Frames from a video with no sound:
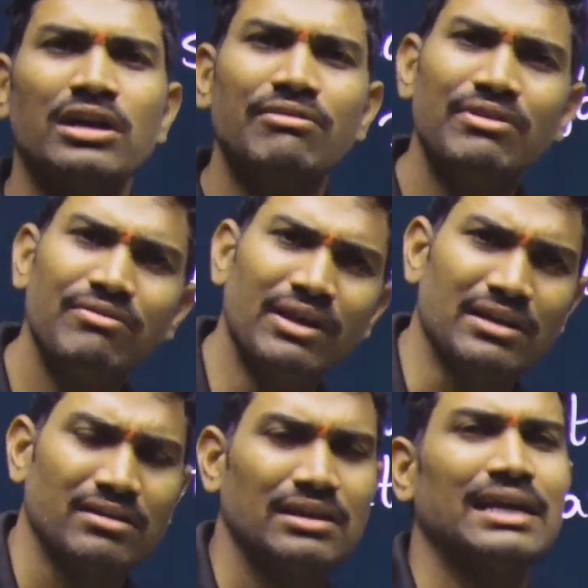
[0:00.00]
everywhere,
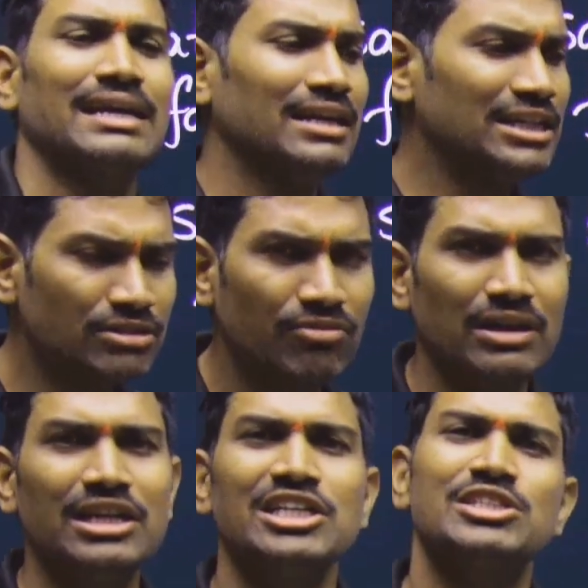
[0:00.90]
at least
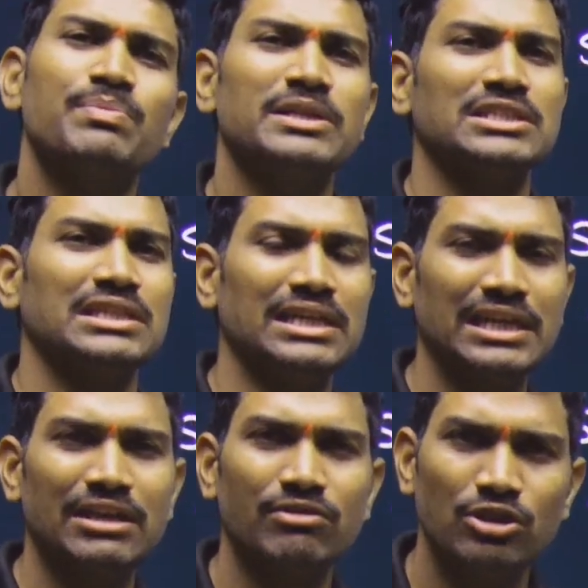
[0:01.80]
one is present.
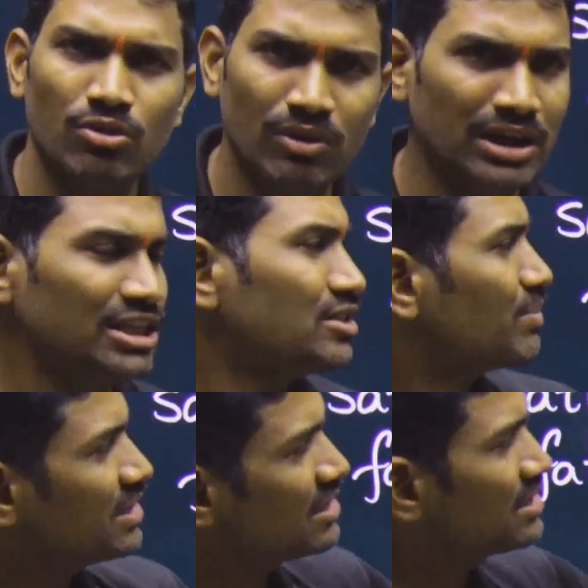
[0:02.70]
Even though one is present,